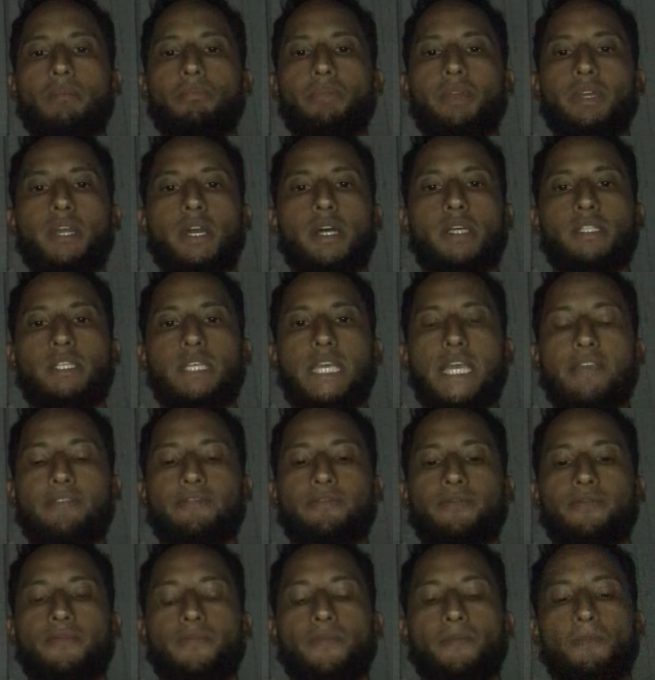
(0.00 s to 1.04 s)
Because
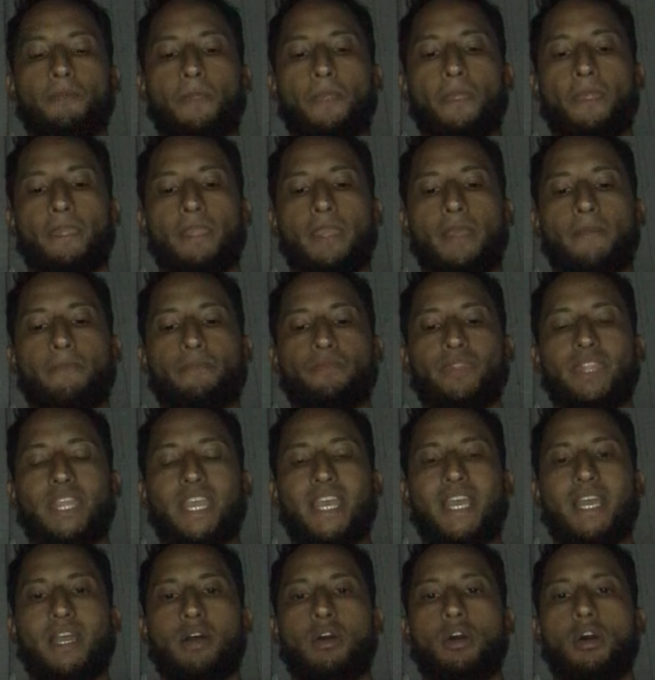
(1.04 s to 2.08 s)
if
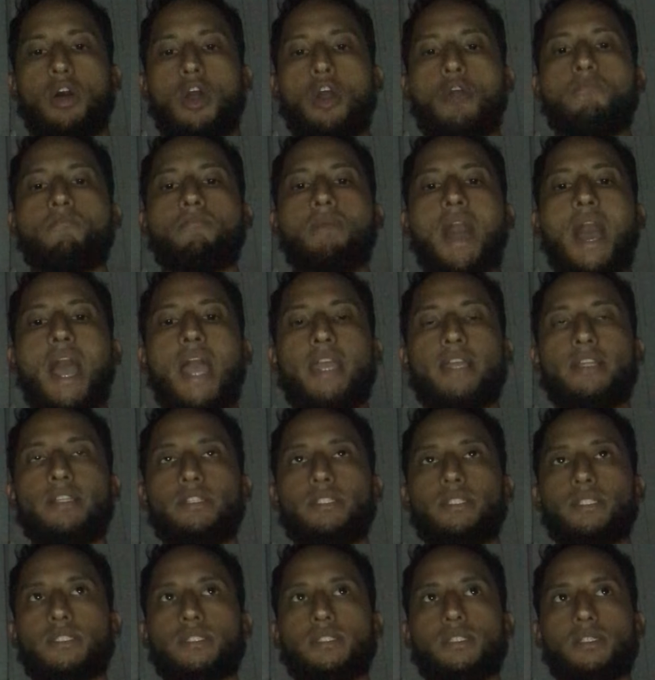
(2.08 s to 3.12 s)
our
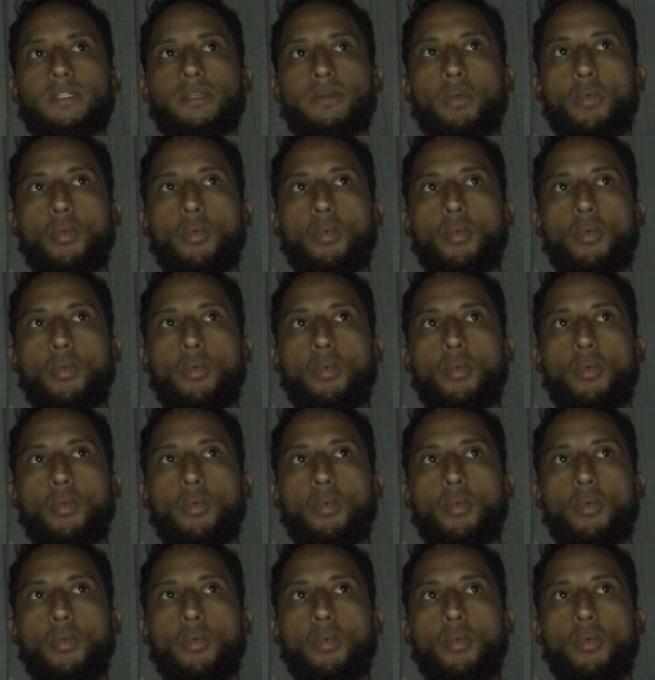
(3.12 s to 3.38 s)
minds,